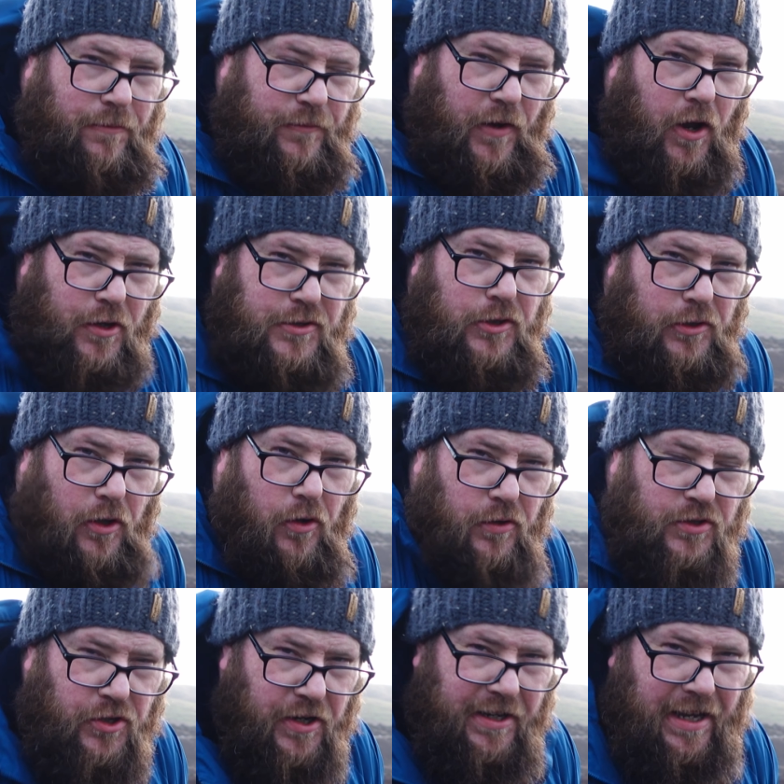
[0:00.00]
far too
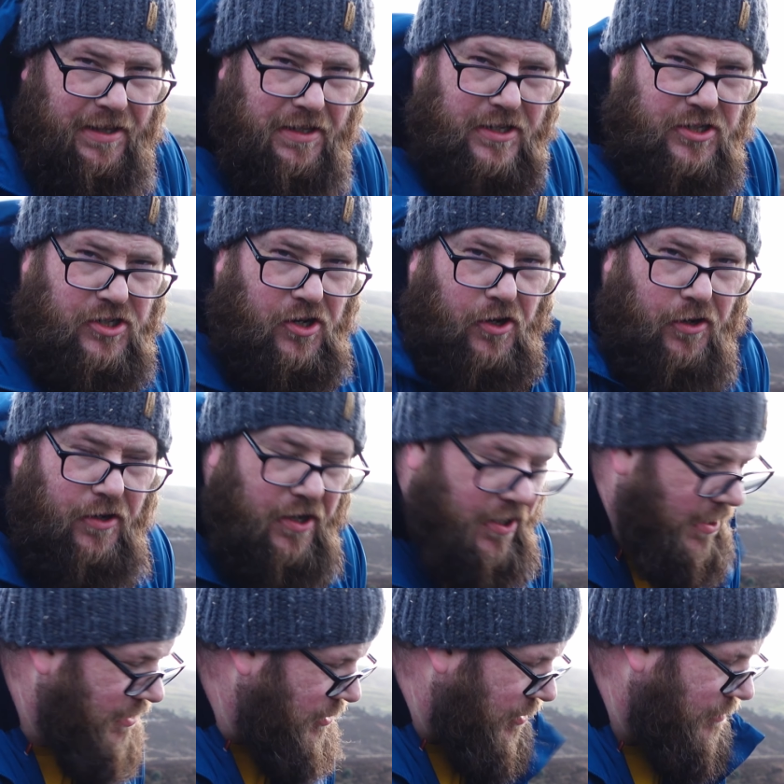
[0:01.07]
long trying to get this shot
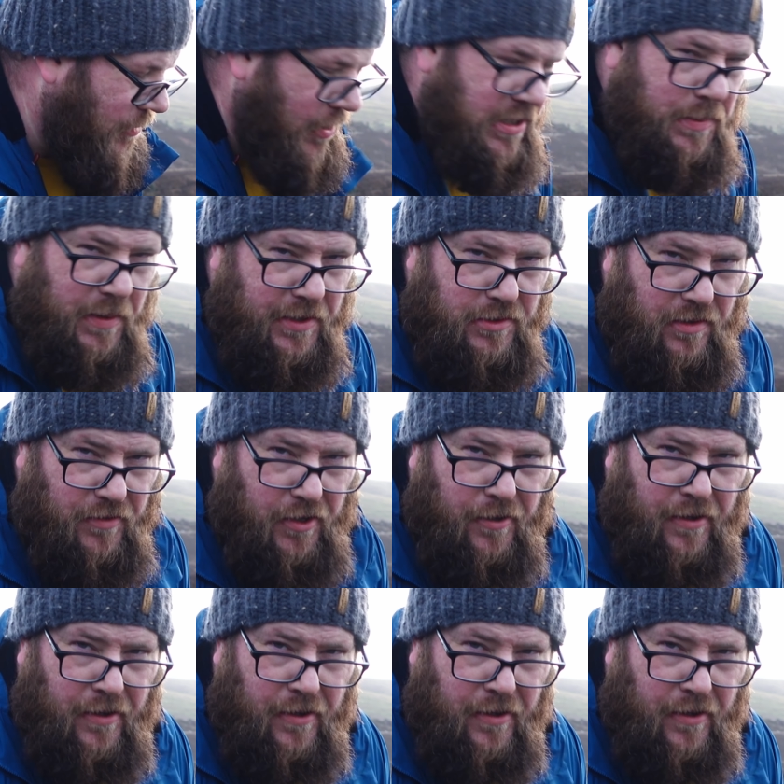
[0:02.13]
just right, to be honest with you.